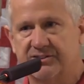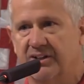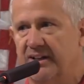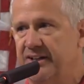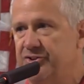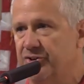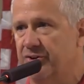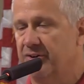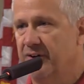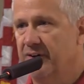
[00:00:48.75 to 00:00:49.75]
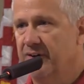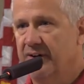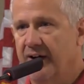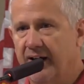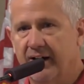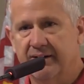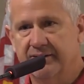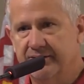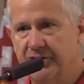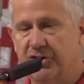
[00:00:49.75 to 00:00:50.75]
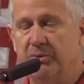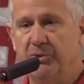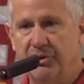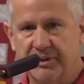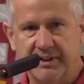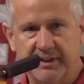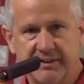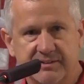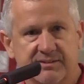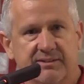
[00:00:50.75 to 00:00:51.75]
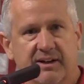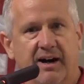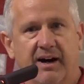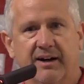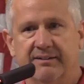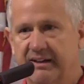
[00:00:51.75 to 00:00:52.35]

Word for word: to lead your uh, your communities, uh,